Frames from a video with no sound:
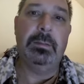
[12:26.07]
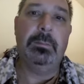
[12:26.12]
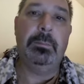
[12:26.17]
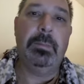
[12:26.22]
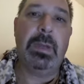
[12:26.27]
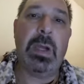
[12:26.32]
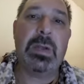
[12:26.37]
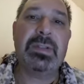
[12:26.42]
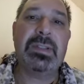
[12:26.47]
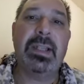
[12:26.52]

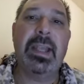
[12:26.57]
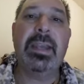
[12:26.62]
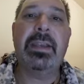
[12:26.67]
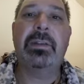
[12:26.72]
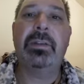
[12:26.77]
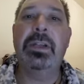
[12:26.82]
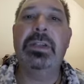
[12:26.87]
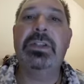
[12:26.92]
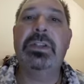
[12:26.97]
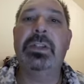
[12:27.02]
mouse-like
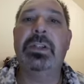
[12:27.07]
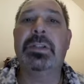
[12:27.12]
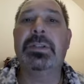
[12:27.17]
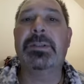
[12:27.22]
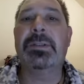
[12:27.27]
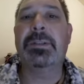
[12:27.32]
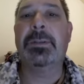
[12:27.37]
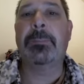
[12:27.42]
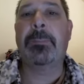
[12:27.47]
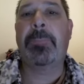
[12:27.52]

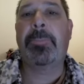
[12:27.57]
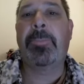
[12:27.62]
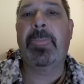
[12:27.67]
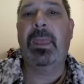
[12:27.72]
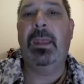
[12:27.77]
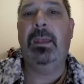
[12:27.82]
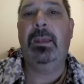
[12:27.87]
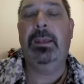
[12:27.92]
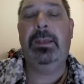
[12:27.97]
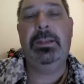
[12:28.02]
creatures.
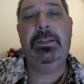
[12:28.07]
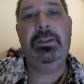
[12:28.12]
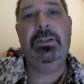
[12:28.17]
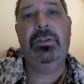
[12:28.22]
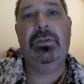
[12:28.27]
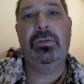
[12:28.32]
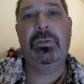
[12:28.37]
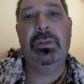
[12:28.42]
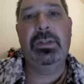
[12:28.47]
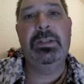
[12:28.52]
And, you
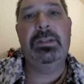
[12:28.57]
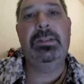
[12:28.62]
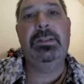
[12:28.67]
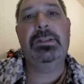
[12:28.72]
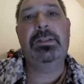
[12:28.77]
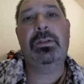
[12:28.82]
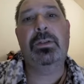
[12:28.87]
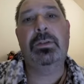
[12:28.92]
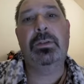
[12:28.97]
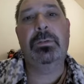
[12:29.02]
know, it
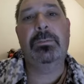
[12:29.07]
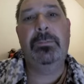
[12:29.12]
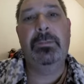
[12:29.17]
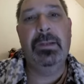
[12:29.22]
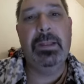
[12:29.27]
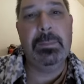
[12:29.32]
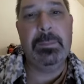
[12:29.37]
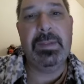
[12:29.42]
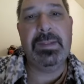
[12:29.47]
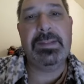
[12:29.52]
sort of
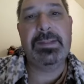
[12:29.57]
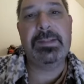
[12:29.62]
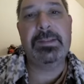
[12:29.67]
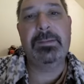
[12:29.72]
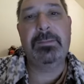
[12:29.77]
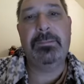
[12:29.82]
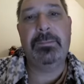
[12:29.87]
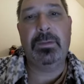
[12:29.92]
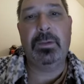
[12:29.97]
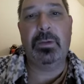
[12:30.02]
limits
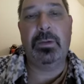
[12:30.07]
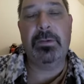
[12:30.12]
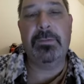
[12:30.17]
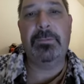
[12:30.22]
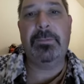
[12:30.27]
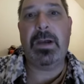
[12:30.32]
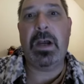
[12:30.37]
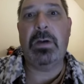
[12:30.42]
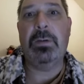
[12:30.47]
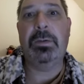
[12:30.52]
the flora and
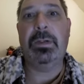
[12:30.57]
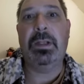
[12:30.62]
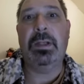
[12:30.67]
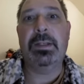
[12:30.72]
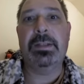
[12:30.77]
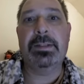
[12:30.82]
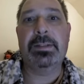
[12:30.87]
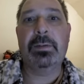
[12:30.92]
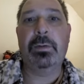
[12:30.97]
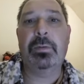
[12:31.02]

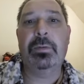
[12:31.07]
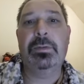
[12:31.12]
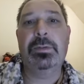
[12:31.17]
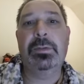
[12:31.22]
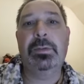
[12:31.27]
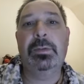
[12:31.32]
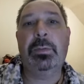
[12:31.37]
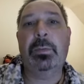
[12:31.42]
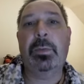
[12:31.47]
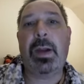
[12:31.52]
fauna, so
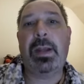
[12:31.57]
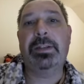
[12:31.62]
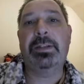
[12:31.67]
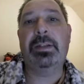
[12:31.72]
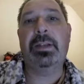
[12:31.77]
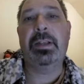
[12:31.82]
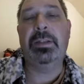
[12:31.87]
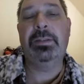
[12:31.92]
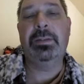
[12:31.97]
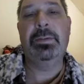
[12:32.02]
the
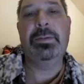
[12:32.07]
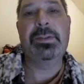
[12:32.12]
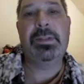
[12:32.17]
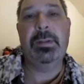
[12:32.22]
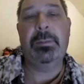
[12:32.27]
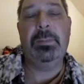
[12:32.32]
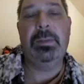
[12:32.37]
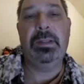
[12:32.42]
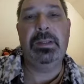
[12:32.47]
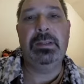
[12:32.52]
writer can use
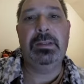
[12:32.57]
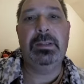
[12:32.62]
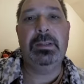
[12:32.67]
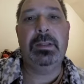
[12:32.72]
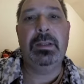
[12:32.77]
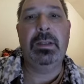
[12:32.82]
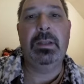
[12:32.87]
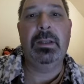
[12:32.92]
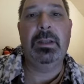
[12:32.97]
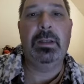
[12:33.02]
them in
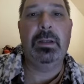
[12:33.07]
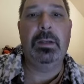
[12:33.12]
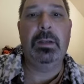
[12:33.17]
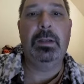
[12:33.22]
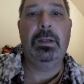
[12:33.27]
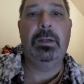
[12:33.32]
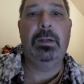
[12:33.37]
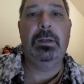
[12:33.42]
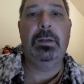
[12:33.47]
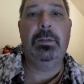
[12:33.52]

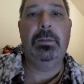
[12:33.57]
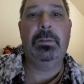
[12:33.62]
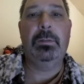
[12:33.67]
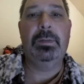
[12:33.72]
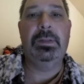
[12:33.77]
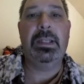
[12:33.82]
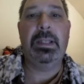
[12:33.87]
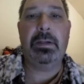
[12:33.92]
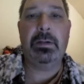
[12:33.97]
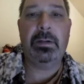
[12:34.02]

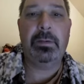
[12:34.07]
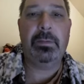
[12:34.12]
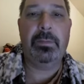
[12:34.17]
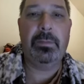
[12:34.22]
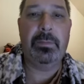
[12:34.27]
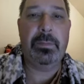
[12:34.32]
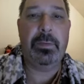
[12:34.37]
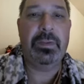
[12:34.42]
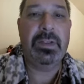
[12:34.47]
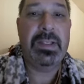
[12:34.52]

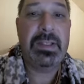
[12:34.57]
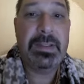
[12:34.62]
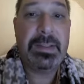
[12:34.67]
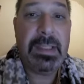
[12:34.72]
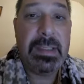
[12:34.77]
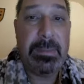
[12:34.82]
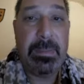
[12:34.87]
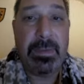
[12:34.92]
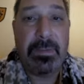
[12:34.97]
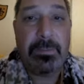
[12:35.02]
for their
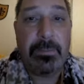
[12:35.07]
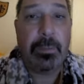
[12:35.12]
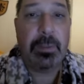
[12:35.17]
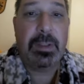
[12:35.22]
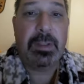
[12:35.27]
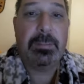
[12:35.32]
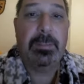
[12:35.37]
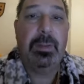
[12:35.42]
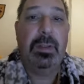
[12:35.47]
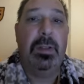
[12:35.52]
team and for
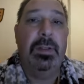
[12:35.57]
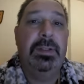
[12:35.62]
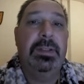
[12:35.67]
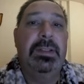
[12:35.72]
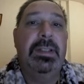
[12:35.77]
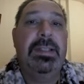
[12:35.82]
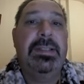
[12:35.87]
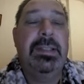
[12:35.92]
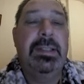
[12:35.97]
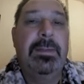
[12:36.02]
their plot. It
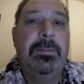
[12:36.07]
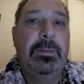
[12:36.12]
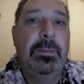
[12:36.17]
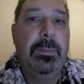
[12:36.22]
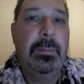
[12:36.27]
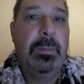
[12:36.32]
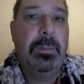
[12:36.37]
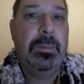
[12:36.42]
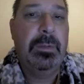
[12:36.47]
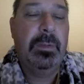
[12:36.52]
doesn't have
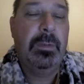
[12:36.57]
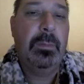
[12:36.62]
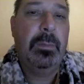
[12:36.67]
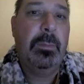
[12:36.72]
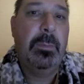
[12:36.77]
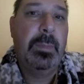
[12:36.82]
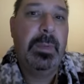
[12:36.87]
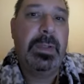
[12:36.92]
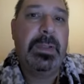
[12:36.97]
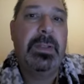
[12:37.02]
to, you know,
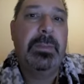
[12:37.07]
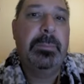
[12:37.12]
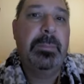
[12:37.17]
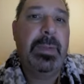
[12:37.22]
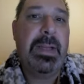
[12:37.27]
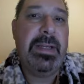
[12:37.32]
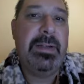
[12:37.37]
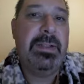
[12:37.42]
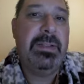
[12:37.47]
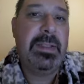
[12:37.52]

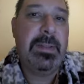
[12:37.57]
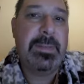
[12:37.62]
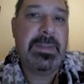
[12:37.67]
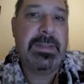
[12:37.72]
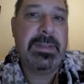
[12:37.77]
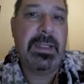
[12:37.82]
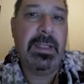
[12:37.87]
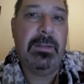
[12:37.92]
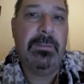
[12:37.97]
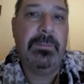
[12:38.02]
bury
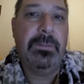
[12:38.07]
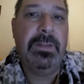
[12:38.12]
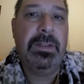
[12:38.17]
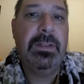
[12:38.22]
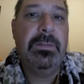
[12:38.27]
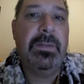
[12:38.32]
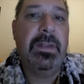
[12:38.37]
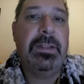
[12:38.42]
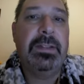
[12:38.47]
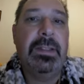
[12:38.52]
themselves in
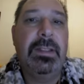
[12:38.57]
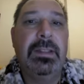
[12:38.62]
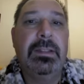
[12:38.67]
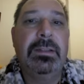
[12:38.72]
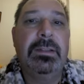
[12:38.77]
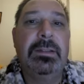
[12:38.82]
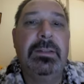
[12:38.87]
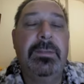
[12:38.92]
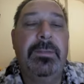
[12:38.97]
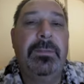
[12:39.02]
inventing
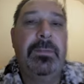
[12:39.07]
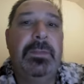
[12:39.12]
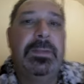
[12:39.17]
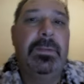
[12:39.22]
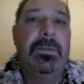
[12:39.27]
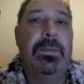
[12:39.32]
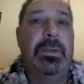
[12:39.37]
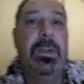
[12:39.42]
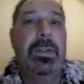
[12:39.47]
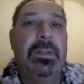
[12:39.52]

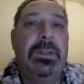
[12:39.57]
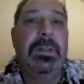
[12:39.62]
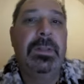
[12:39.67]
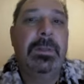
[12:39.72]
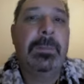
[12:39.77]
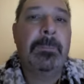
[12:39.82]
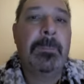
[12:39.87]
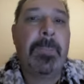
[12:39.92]
different